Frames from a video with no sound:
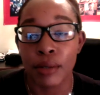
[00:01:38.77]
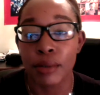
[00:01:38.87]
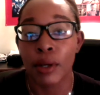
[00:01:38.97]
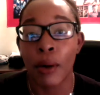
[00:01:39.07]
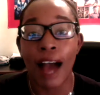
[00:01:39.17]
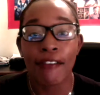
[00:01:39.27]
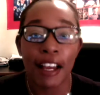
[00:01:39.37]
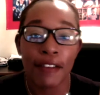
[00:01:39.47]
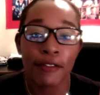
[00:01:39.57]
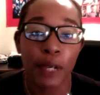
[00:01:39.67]
So I
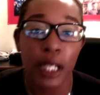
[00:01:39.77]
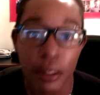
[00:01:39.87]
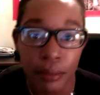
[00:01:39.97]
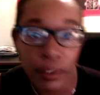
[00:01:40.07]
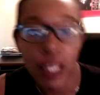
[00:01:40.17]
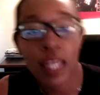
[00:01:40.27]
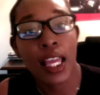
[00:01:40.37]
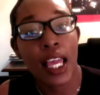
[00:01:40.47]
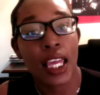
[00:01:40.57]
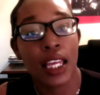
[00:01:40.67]
find freedom
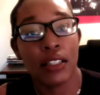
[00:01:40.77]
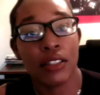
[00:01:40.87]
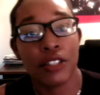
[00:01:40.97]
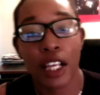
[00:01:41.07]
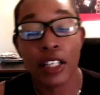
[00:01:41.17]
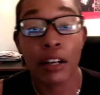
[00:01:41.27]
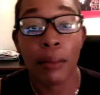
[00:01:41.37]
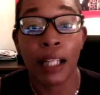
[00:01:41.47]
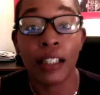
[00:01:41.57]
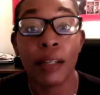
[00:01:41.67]
in changing up my
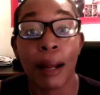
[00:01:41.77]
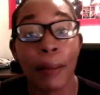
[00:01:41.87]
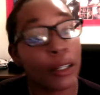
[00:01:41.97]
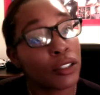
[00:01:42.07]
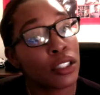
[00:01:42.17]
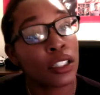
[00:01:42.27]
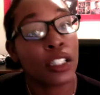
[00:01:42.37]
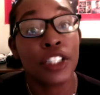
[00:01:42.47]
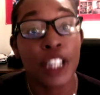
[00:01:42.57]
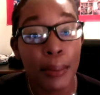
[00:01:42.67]
look by purchasing
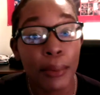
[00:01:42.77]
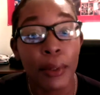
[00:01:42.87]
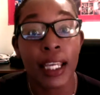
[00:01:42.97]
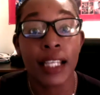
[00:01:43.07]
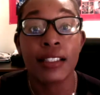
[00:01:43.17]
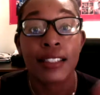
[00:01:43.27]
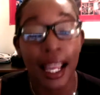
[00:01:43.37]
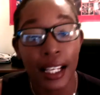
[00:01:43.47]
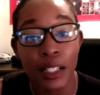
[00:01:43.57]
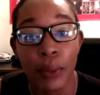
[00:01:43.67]
cheap wigs,
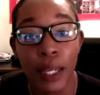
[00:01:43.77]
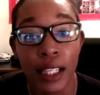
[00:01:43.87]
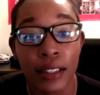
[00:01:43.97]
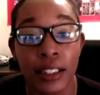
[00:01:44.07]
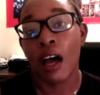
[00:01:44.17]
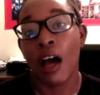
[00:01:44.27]
nice wigs.